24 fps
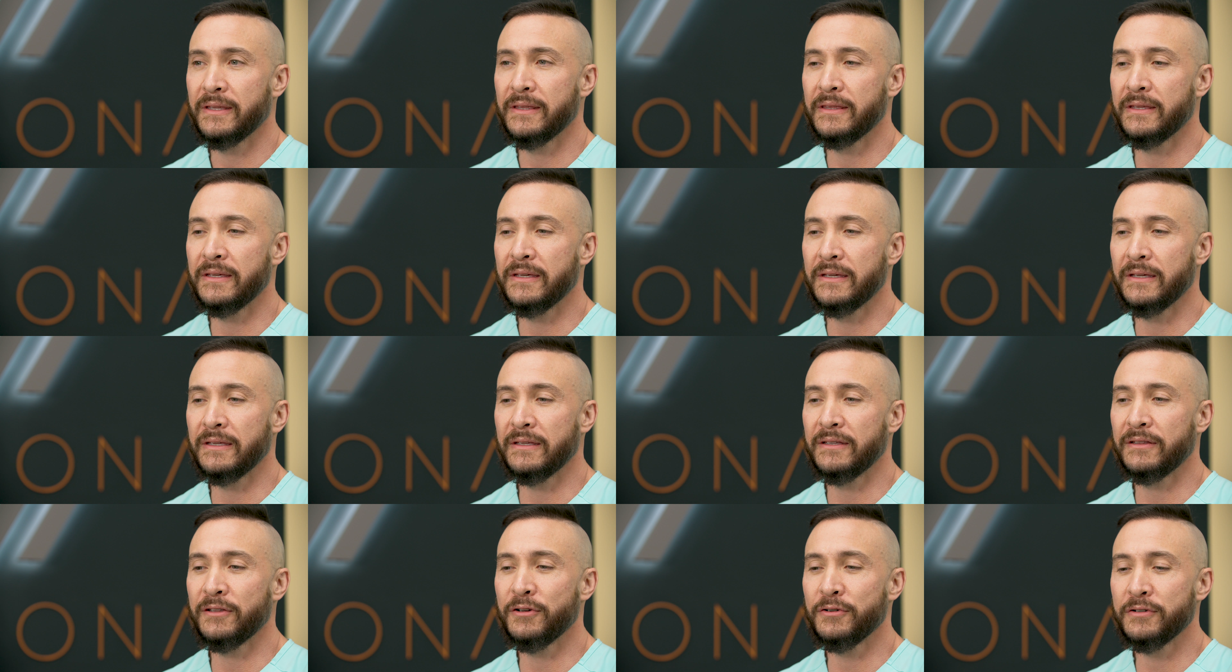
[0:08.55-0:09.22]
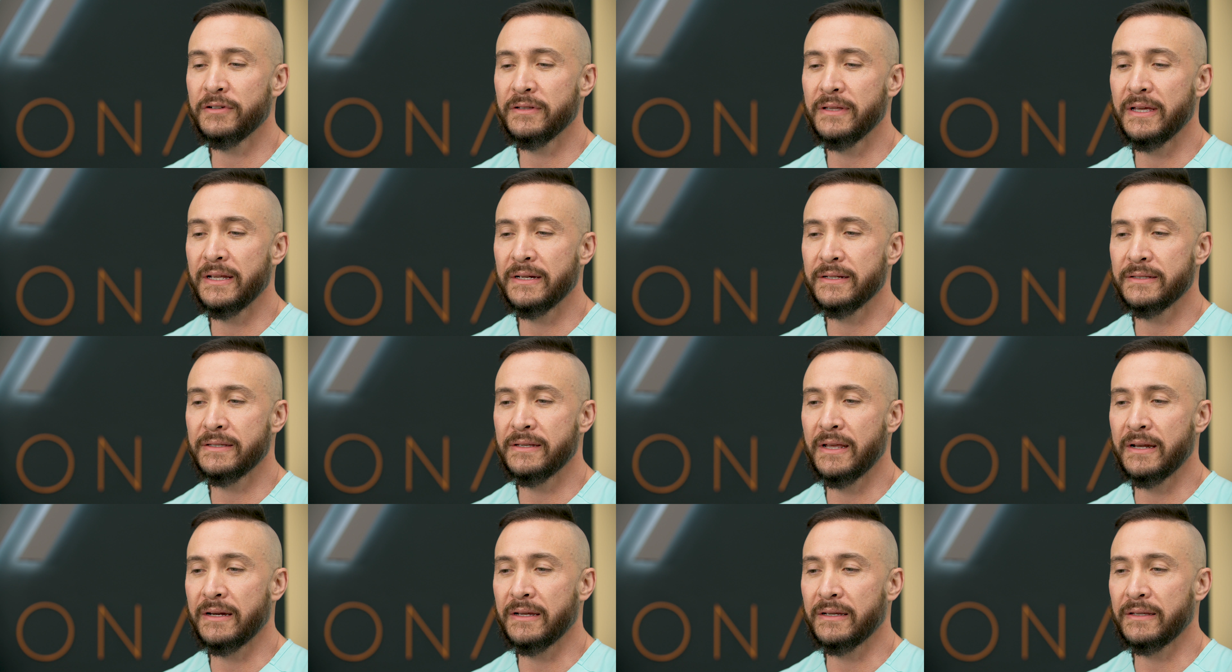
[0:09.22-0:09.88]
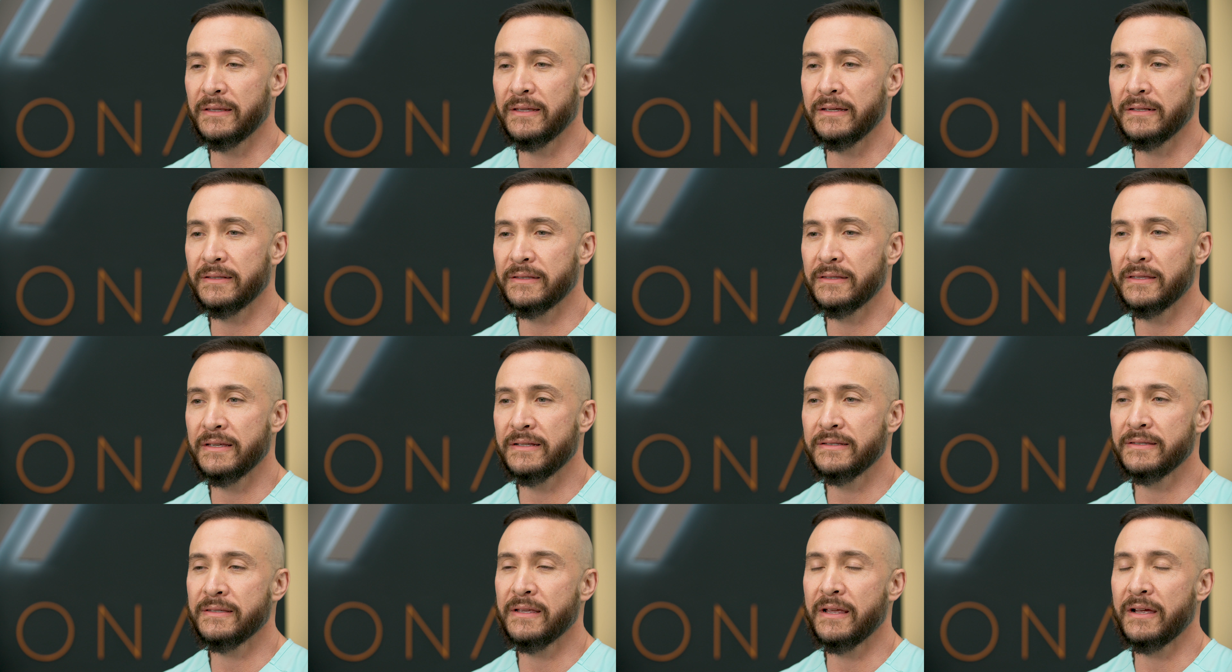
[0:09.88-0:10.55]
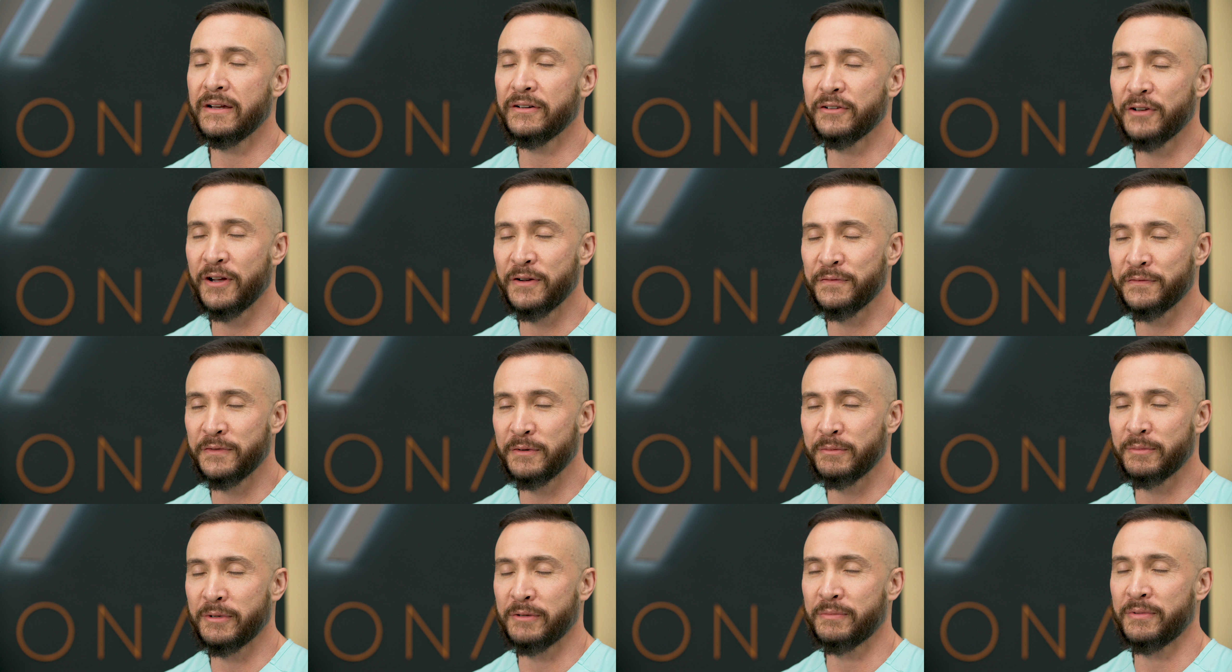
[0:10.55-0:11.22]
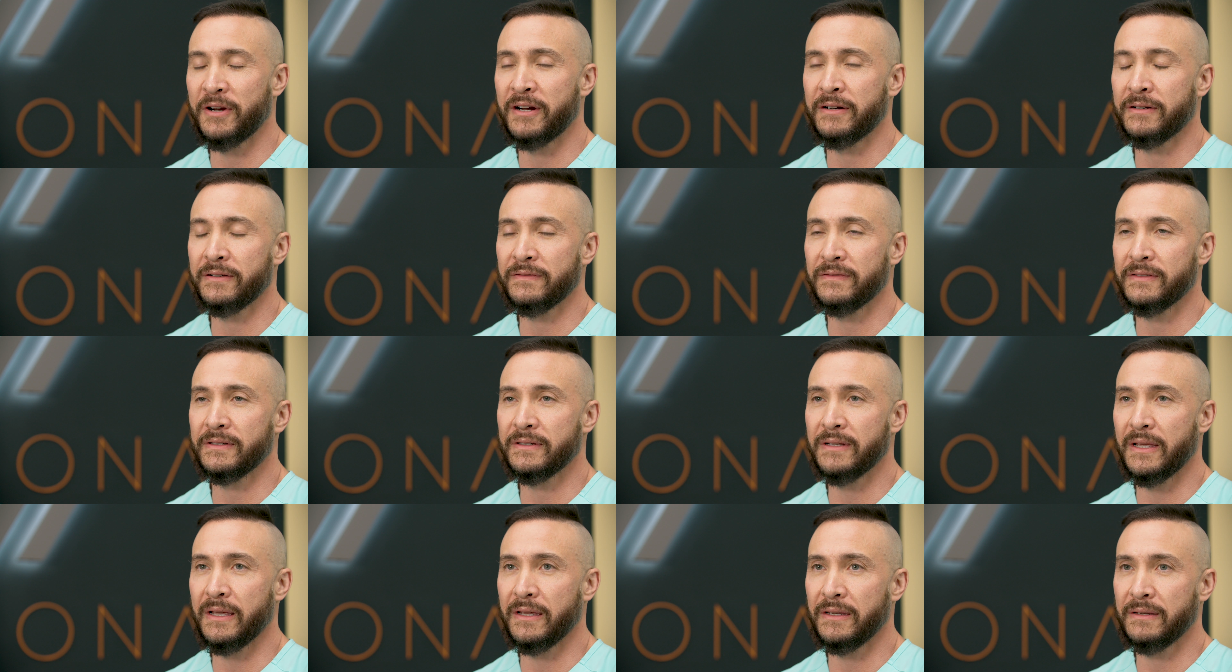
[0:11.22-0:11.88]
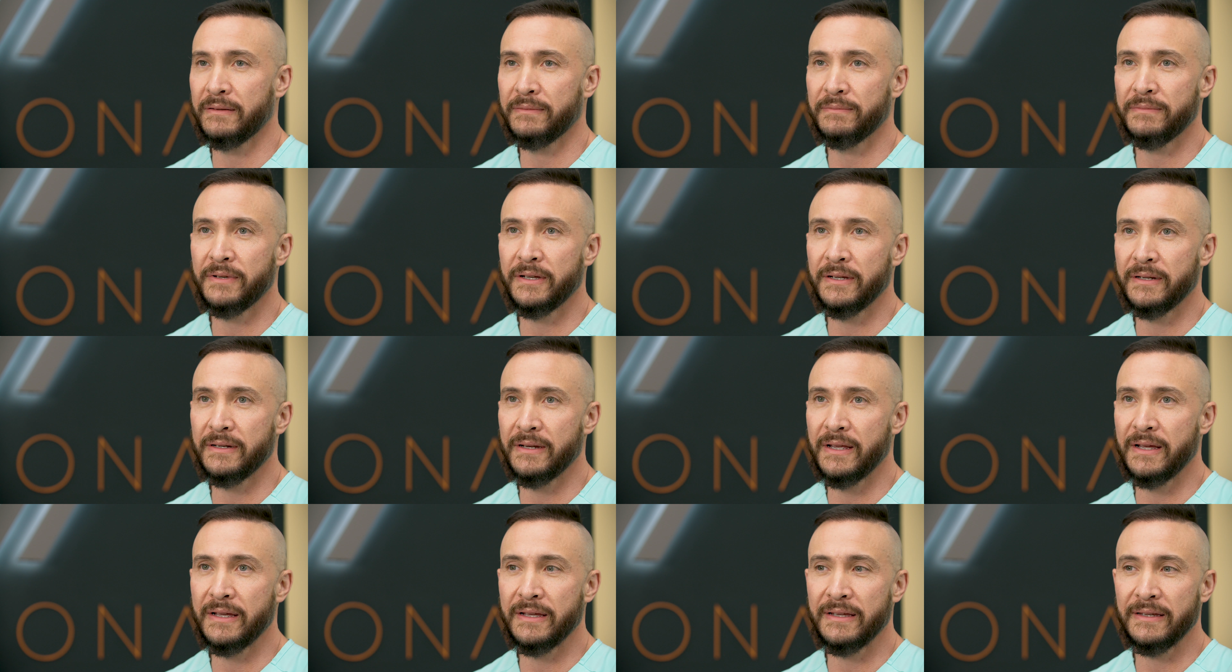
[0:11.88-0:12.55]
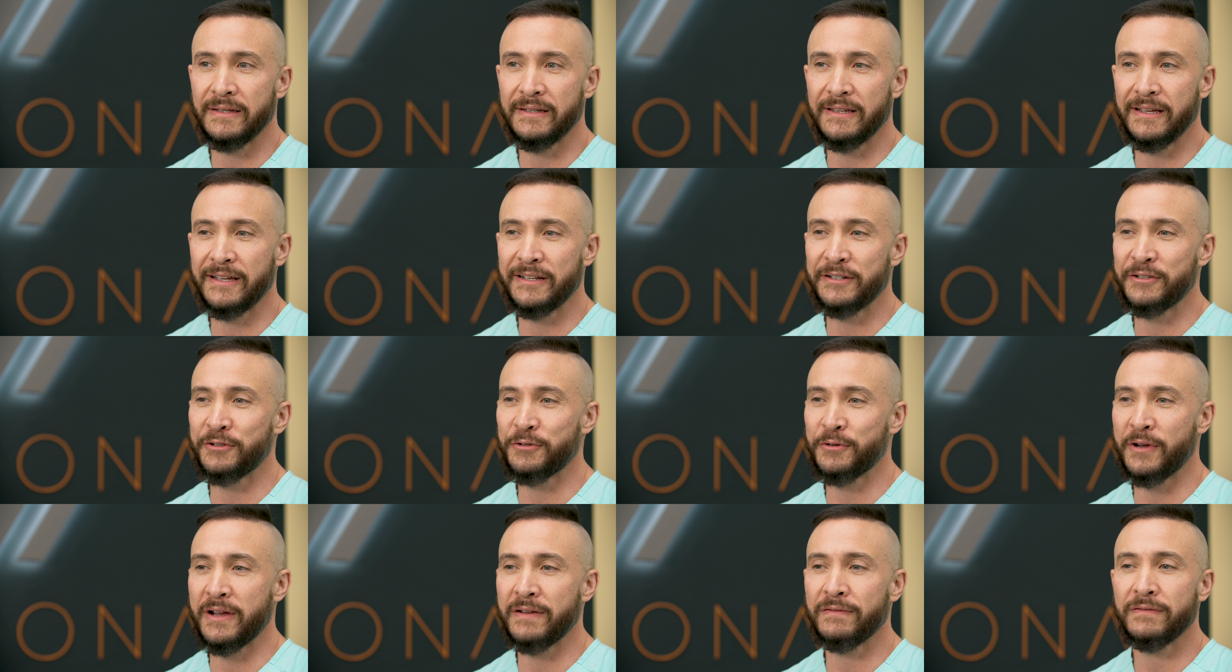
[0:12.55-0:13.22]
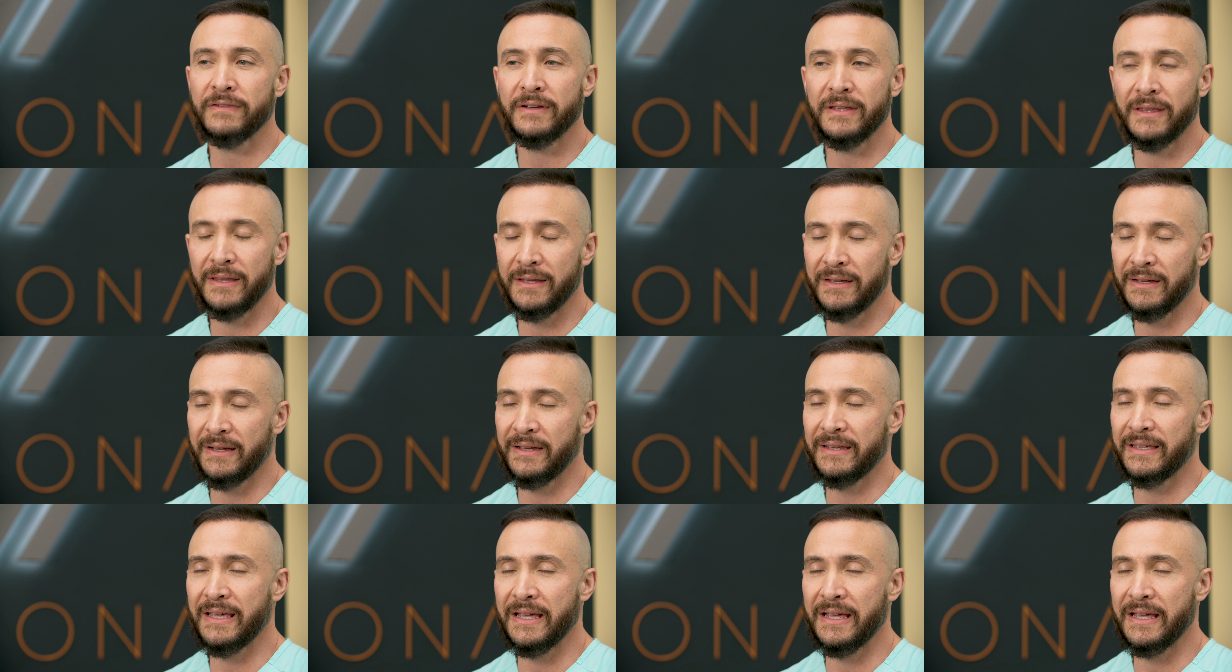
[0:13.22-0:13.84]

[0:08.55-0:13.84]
The local anesthetic, that, that's the uncomfortable part of the day, but I, I do everything I